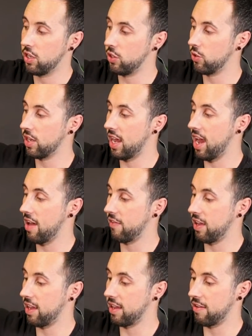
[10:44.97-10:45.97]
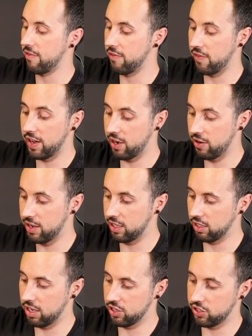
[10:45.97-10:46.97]
You could have a very
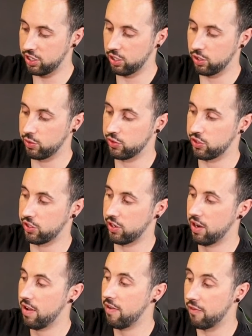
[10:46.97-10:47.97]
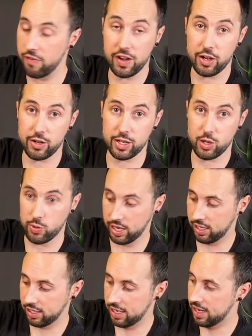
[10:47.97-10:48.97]
lush enclosure very
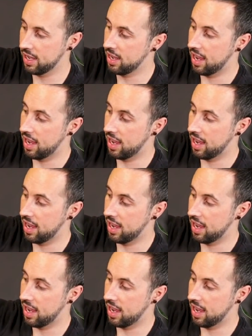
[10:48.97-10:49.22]
quickly.